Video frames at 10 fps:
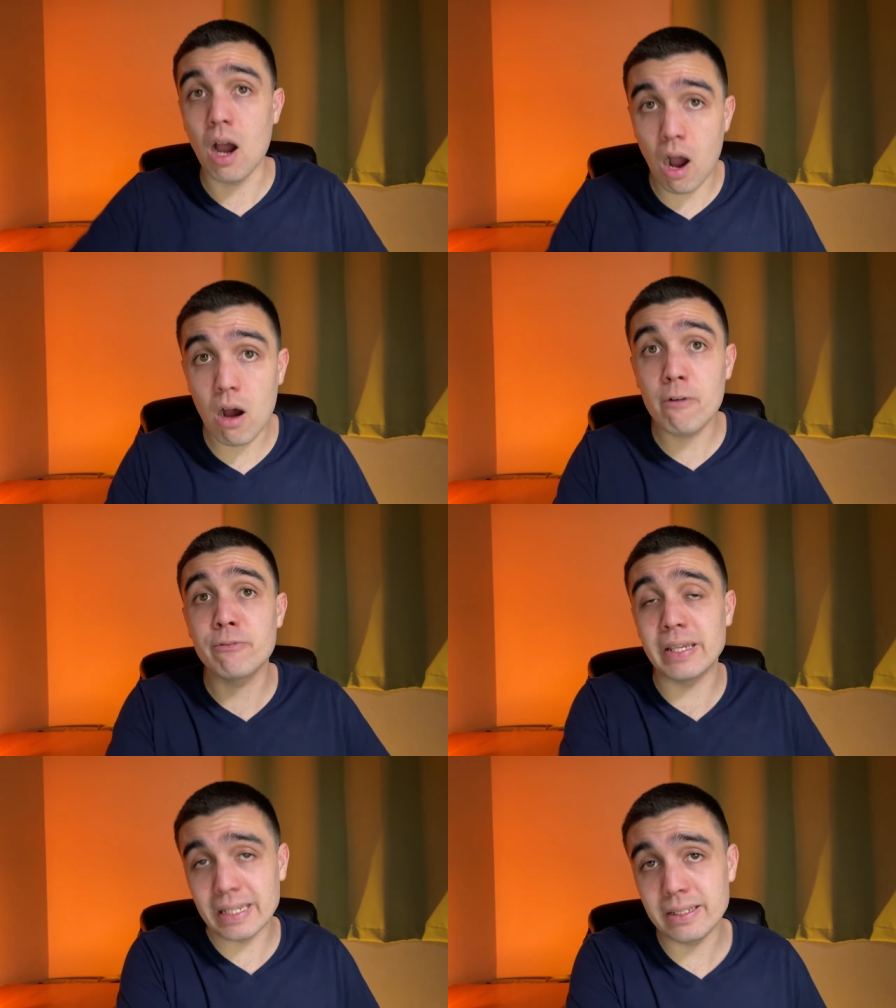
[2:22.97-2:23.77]
of
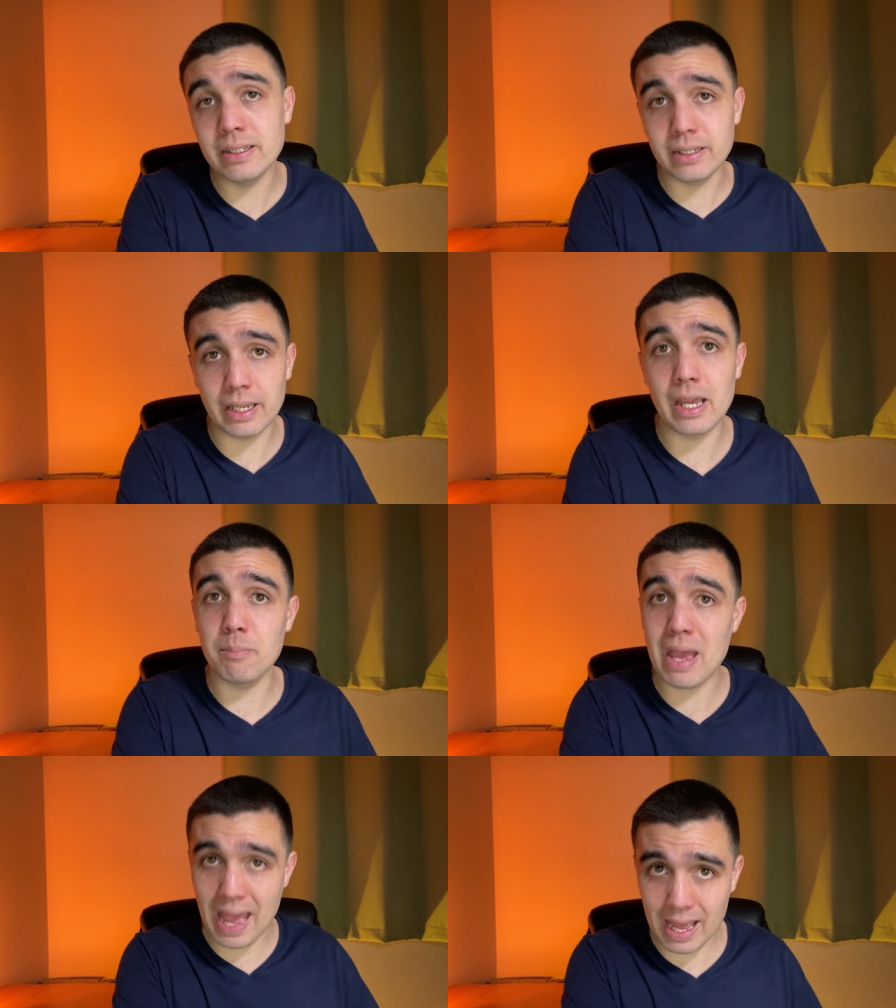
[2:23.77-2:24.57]

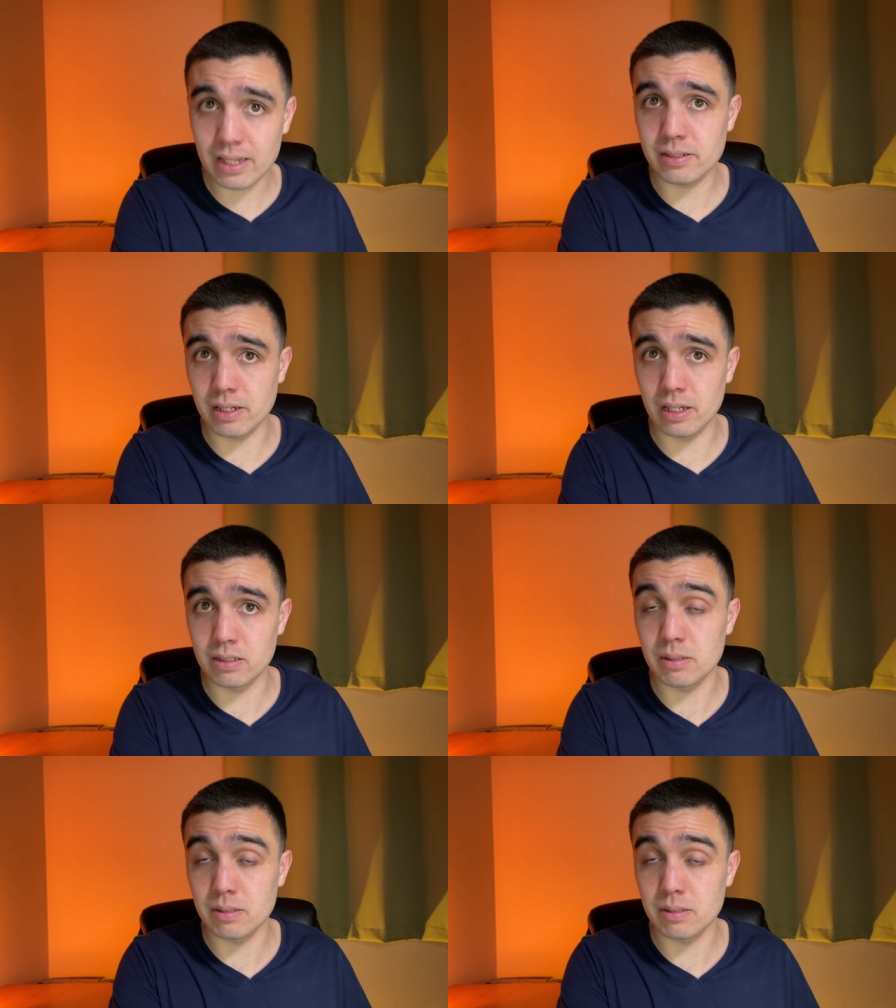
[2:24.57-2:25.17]
in-game assets.